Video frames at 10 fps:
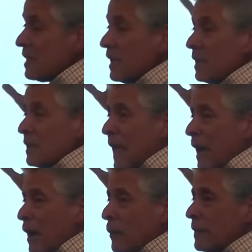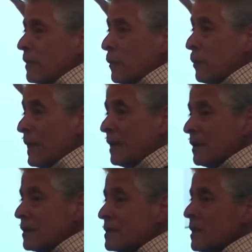see now with the
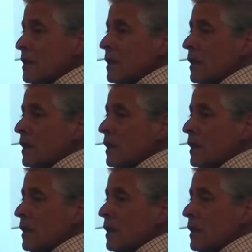weakness in